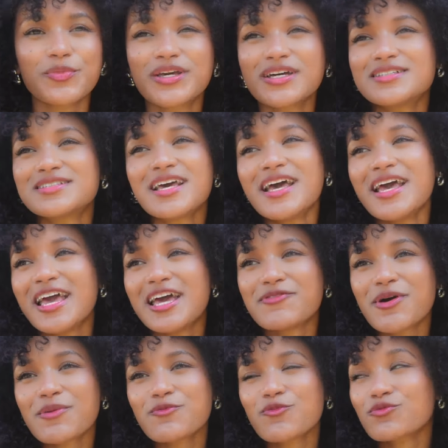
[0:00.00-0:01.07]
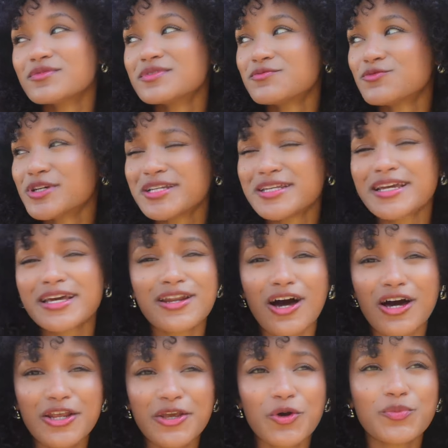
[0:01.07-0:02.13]
because if I'm reading an
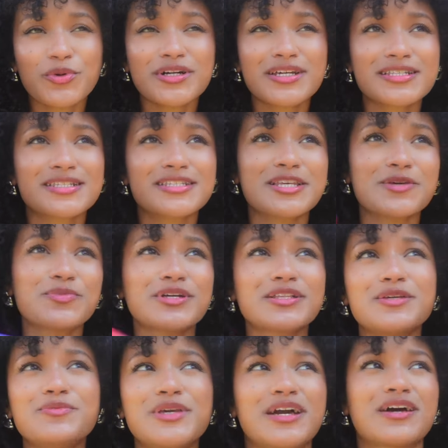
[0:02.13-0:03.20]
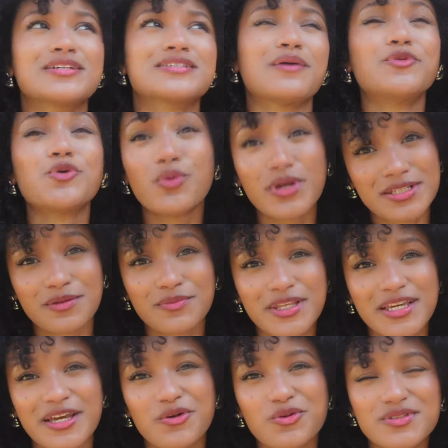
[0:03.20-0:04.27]
audiobook, it's typically because I'm doing
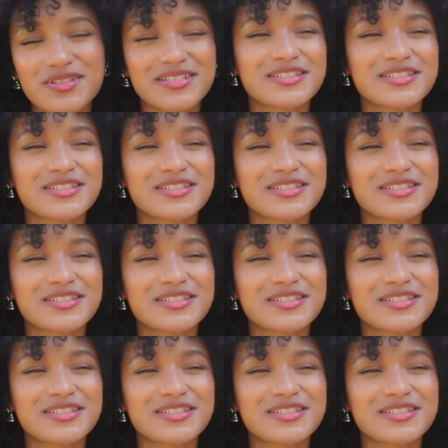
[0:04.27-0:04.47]
something else.